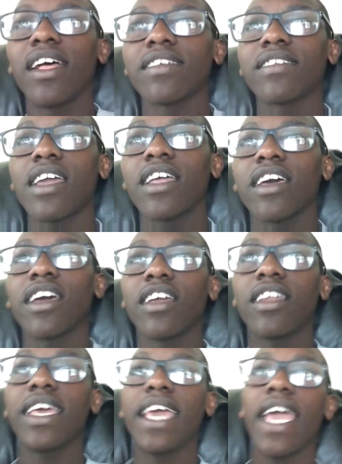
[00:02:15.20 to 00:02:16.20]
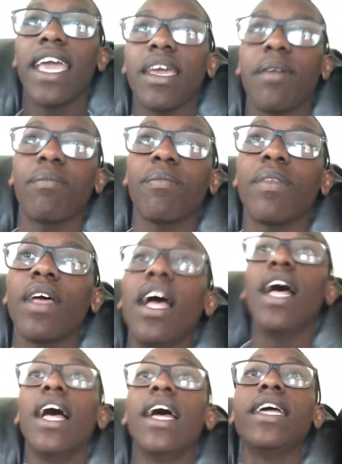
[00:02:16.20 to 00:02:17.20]
Hey, I can't
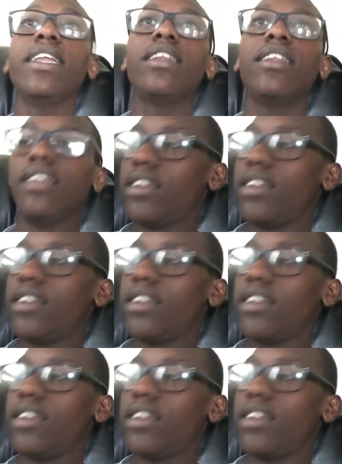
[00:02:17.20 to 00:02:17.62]
see!